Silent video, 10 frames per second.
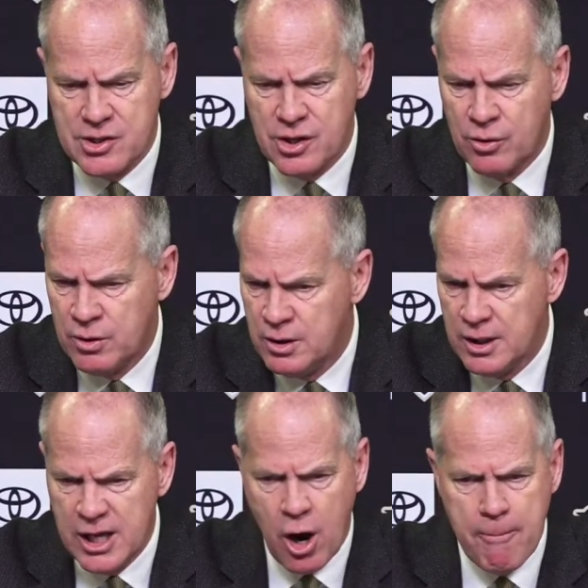So,
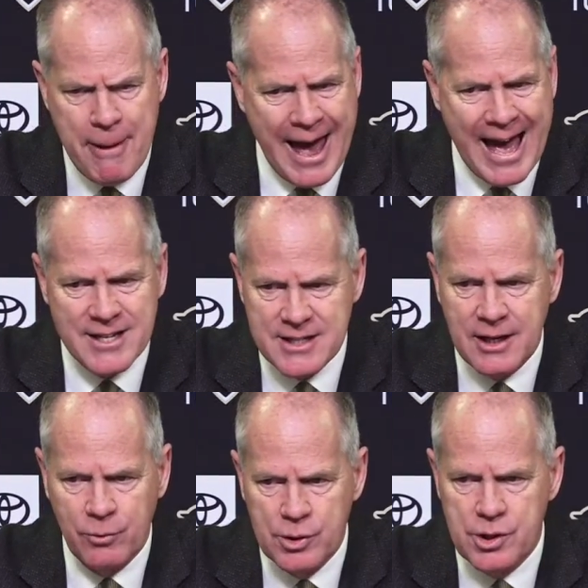yeah, our
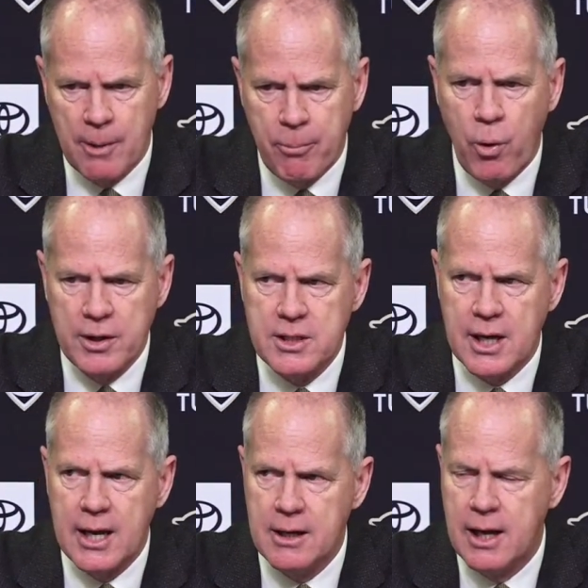passing was on point
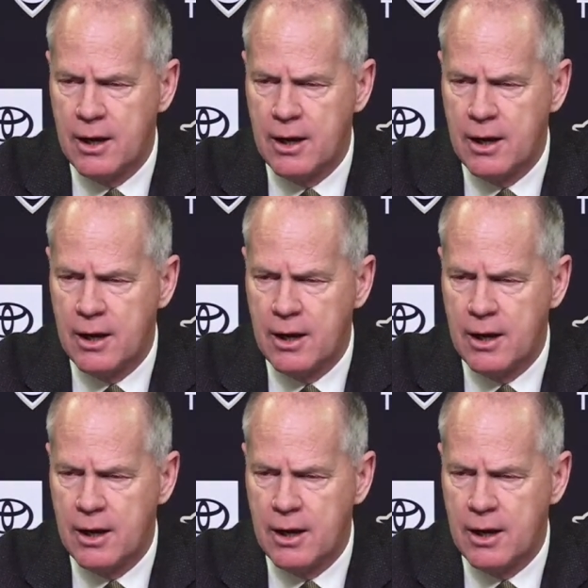tonight.